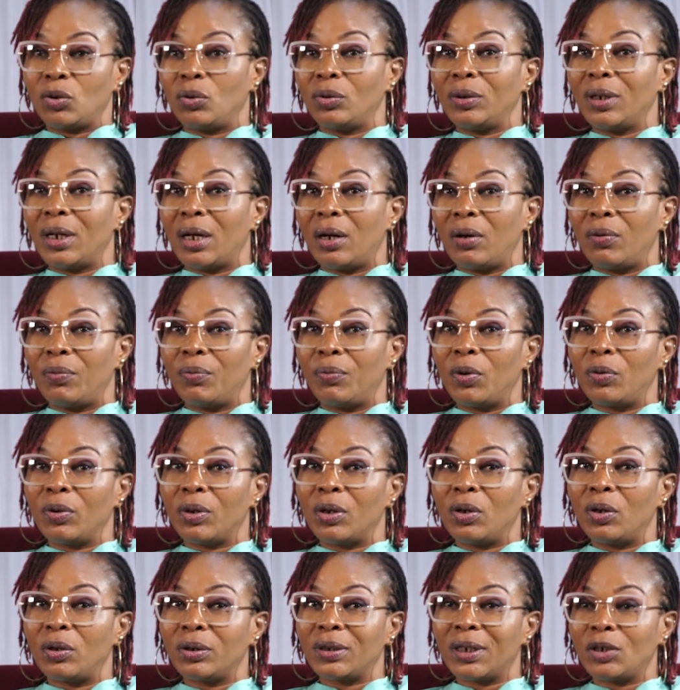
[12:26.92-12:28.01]
old now, but we
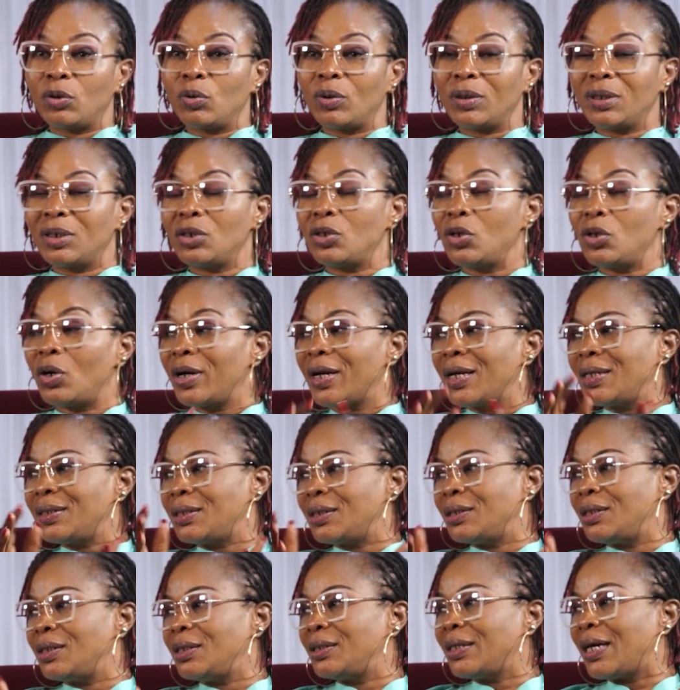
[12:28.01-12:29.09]
got her, she was the youngest
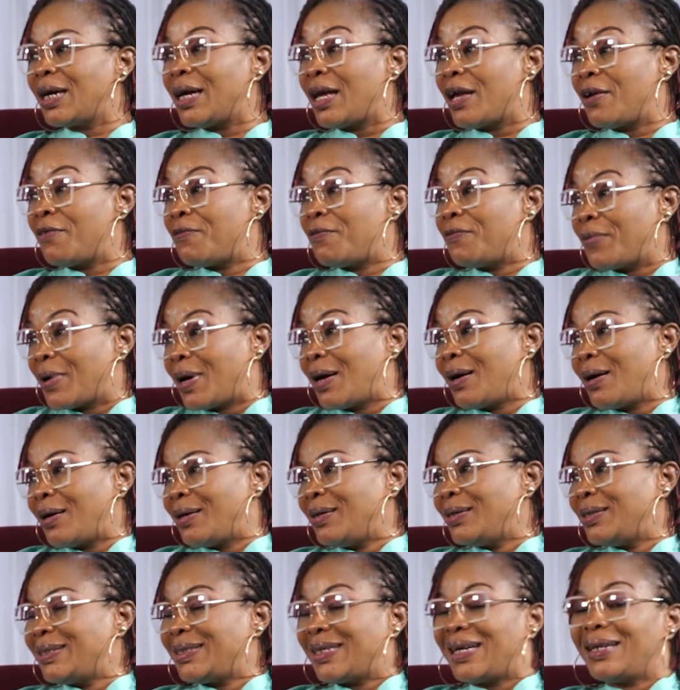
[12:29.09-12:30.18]
in age I ever,
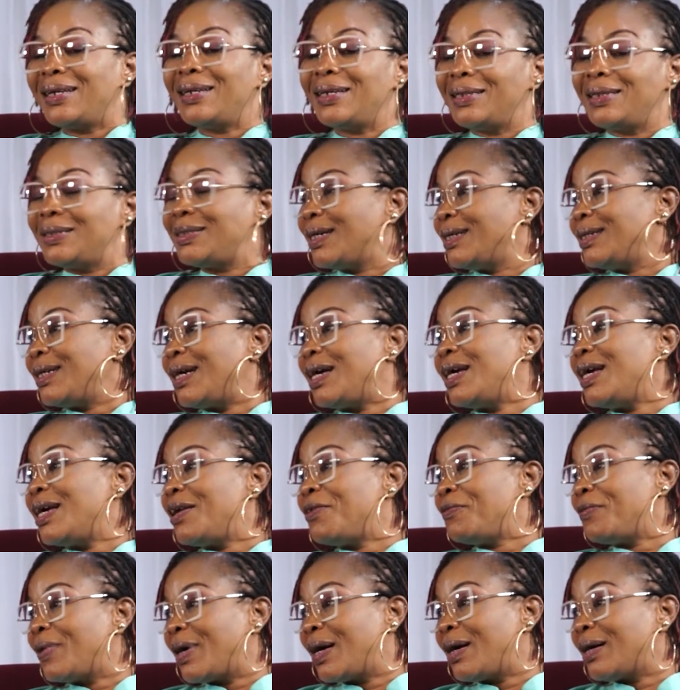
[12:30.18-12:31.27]
challenge child I
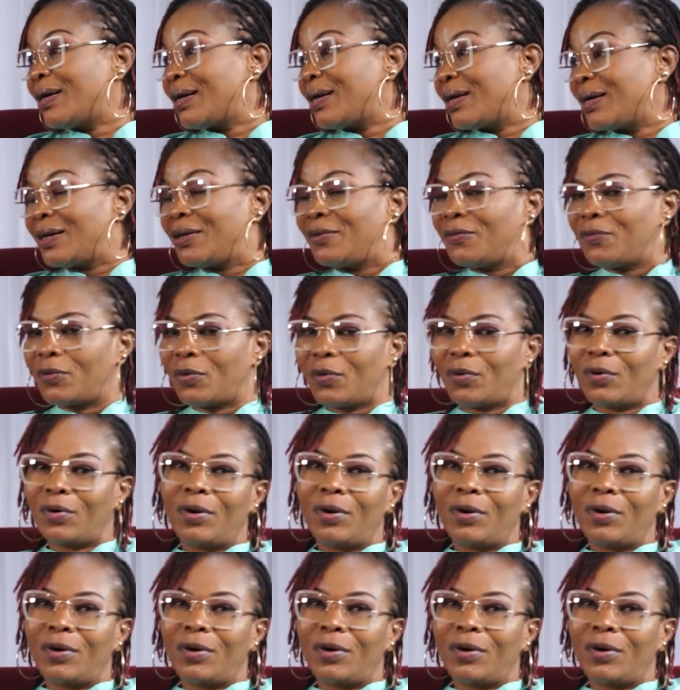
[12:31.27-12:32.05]
ever cared for.